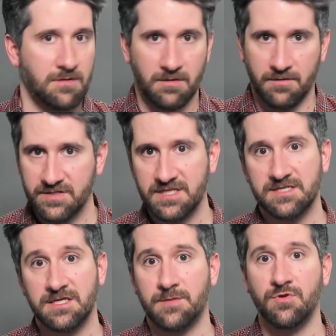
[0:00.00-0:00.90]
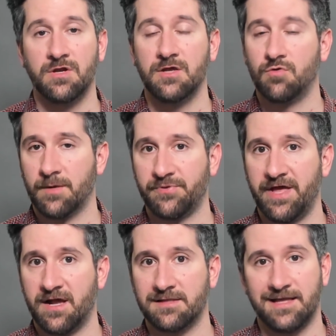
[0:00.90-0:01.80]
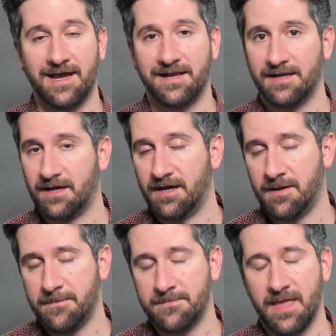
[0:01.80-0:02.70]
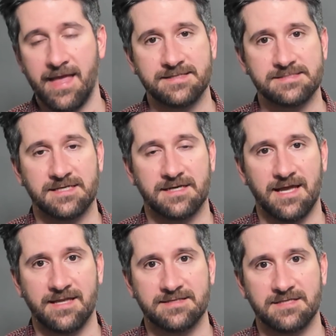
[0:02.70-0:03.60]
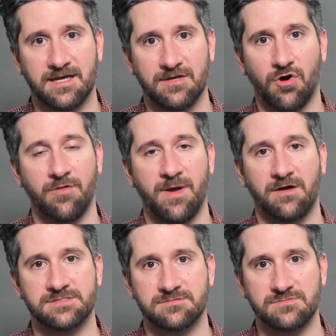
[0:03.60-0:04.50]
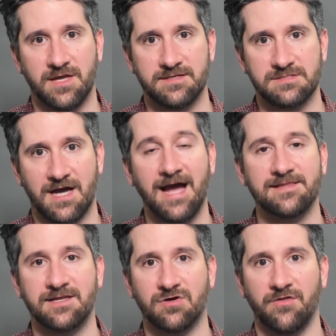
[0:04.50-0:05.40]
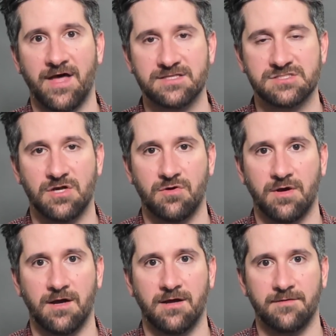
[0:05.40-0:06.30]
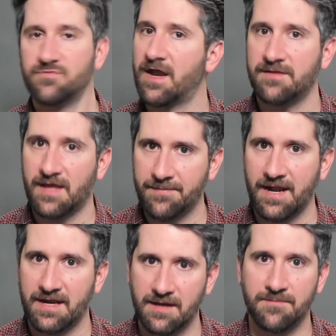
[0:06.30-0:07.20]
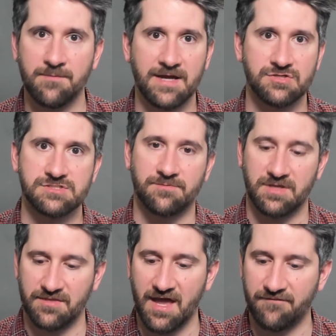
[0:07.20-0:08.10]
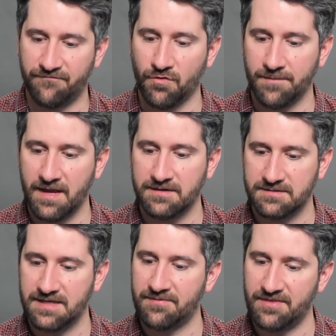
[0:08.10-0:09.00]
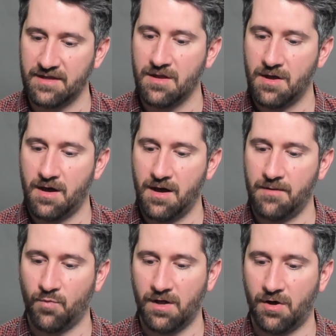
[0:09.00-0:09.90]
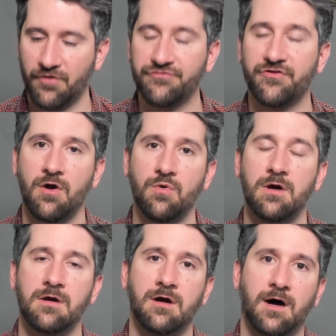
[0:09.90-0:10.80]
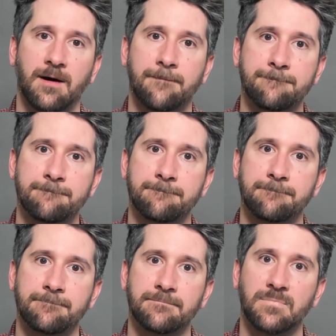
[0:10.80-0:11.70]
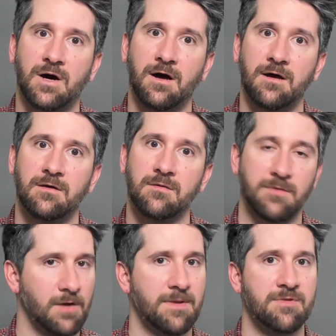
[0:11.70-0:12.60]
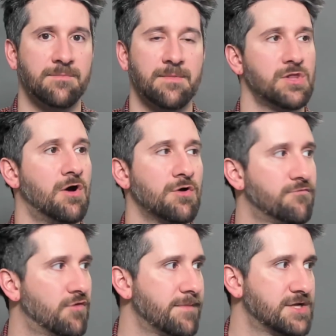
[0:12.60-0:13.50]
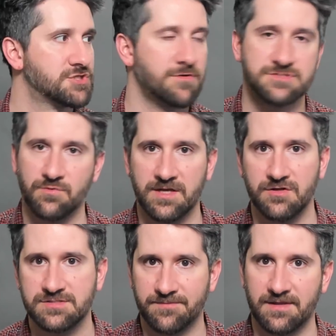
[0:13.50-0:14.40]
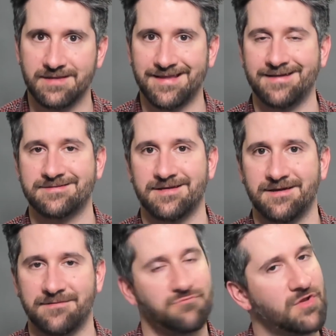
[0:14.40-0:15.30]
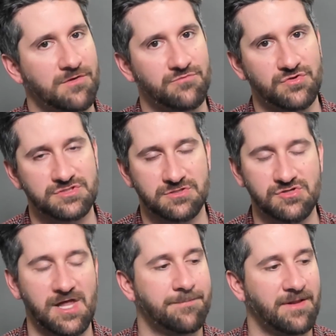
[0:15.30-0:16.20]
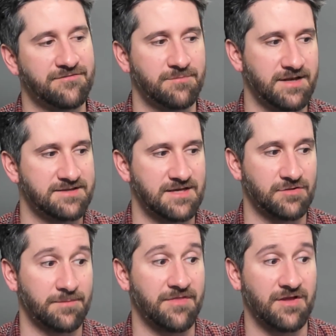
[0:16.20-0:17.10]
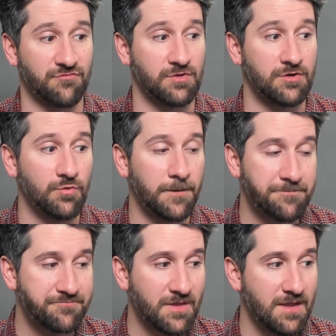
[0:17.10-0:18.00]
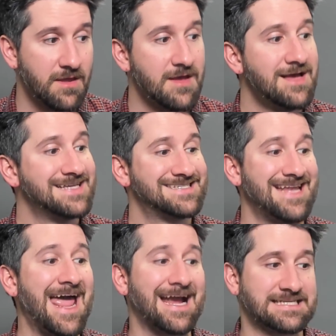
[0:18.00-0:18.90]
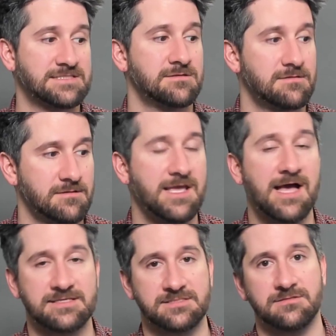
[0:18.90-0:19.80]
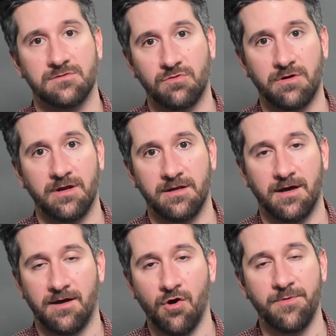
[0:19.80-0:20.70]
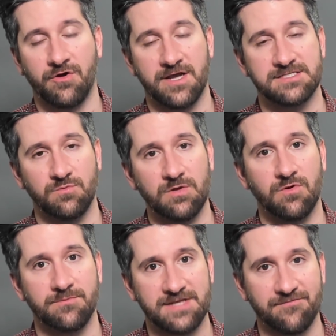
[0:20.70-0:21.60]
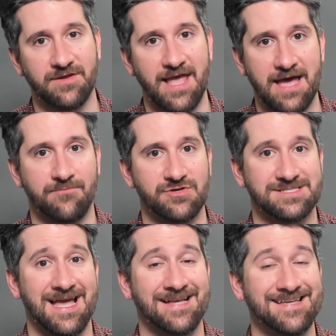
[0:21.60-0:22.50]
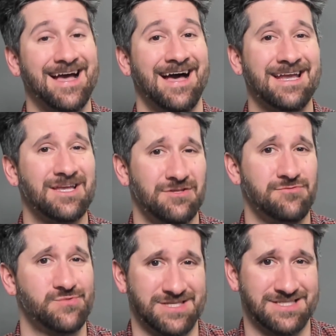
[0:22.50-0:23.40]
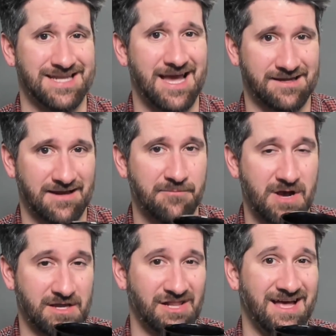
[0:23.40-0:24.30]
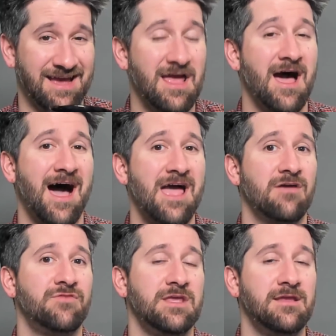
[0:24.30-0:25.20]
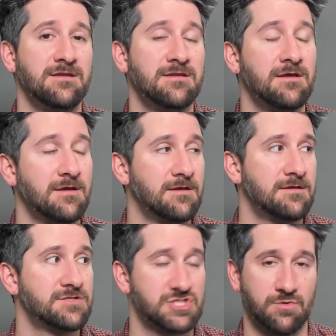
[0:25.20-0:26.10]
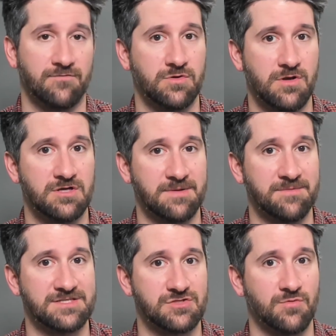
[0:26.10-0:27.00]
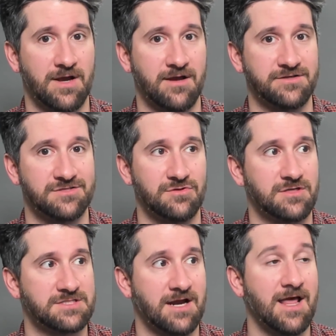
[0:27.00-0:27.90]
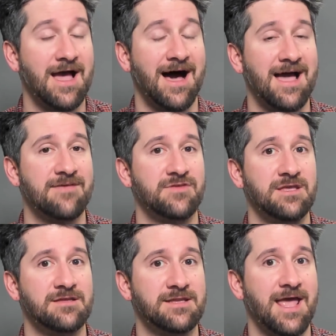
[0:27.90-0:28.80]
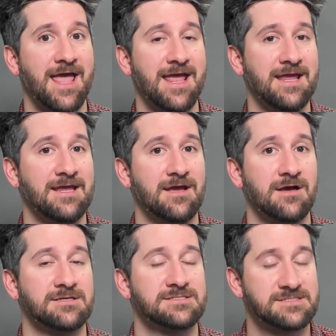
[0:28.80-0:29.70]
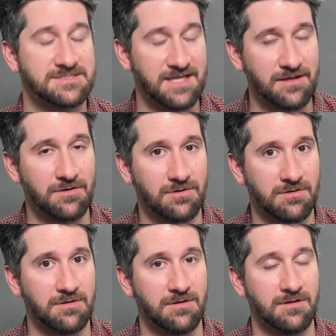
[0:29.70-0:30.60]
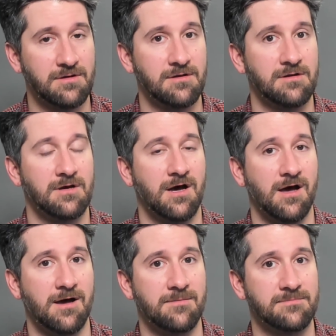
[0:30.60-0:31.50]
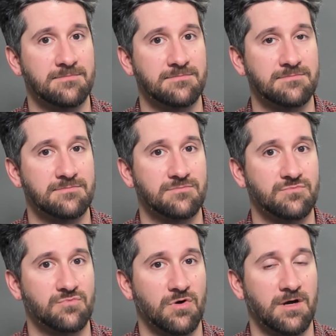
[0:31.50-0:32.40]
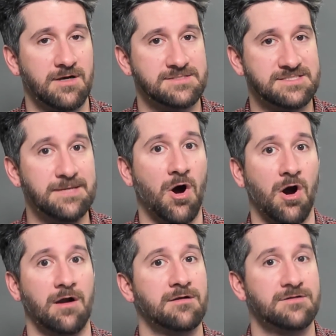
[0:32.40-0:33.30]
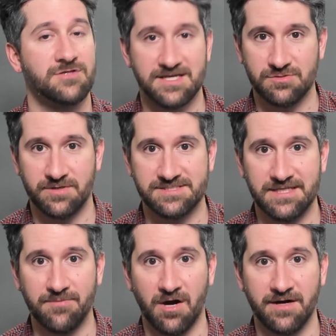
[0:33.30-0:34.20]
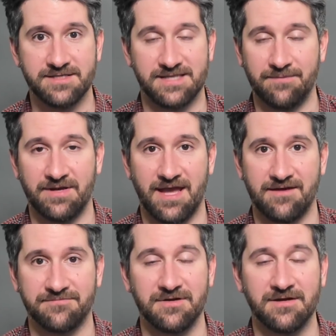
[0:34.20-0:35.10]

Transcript: the D and D community who are playing online um, and uh, and uh, call them out and, and highlight all that. So uh, not not a bad idea. I mean, might do something in that format type of thing, um, while also um, uh, you know maybe maybe a longer format is the way to do something like that. Uh, you know, there's there's a lot of possibilities out there, but I think it's really cool. Snacks. Yes, Lauren, uh, Obo oh, Crazy. We will definitely add more snacks. I could use with a snack. I'm not gonna lie. I have eaten just so everyone knows, maybe this is why I also look tired. I have eaten a single um, Z bar. Do you guys know what a Z bar is? Anybody have